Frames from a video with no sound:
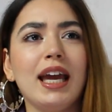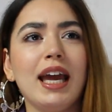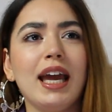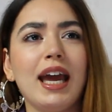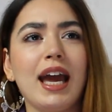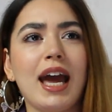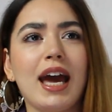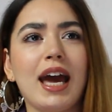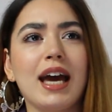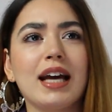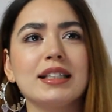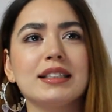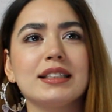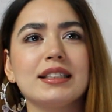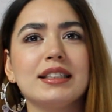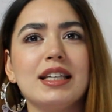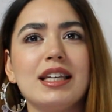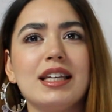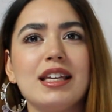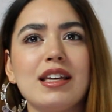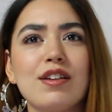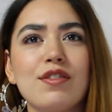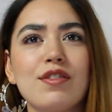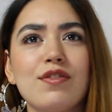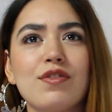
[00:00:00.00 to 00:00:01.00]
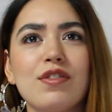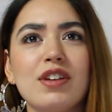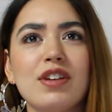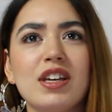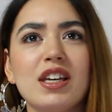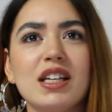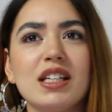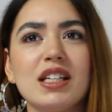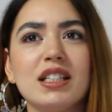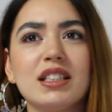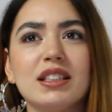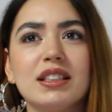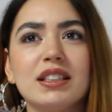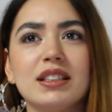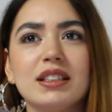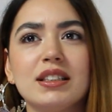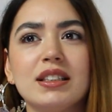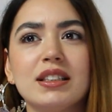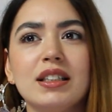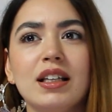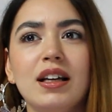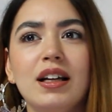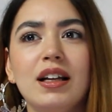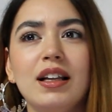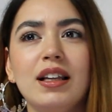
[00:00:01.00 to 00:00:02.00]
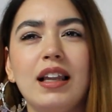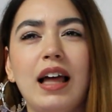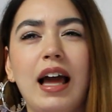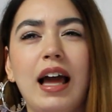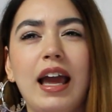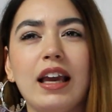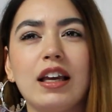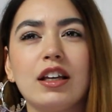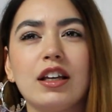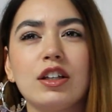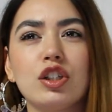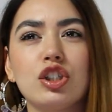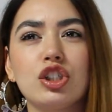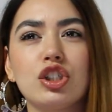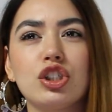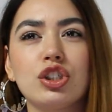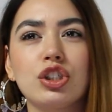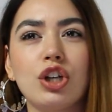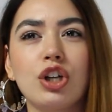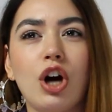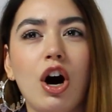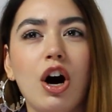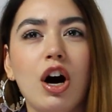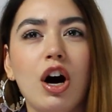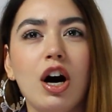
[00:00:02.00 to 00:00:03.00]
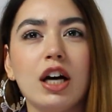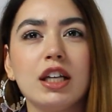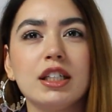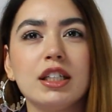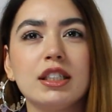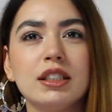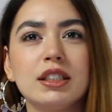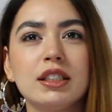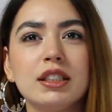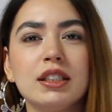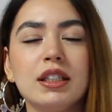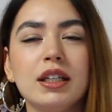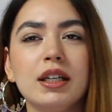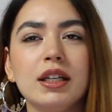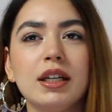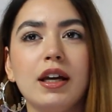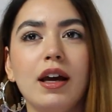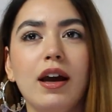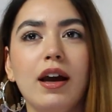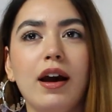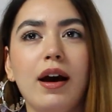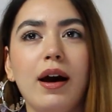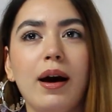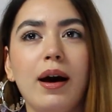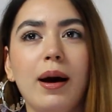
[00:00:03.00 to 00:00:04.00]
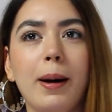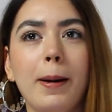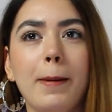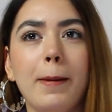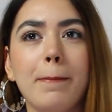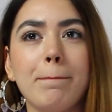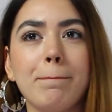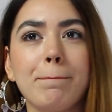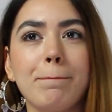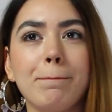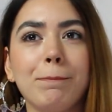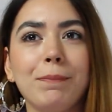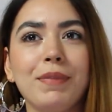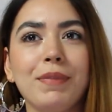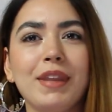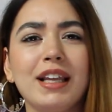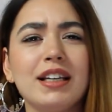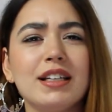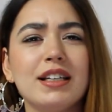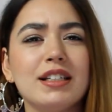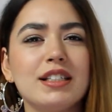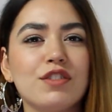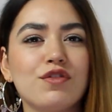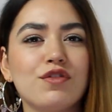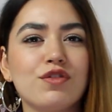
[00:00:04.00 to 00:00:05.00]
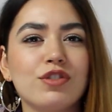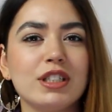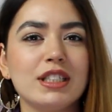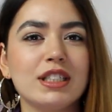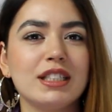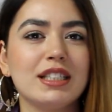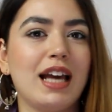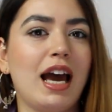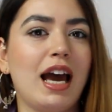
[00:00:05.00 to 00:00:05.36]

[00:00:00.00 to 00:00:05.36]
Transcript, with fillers: as if it's like shot um, in a different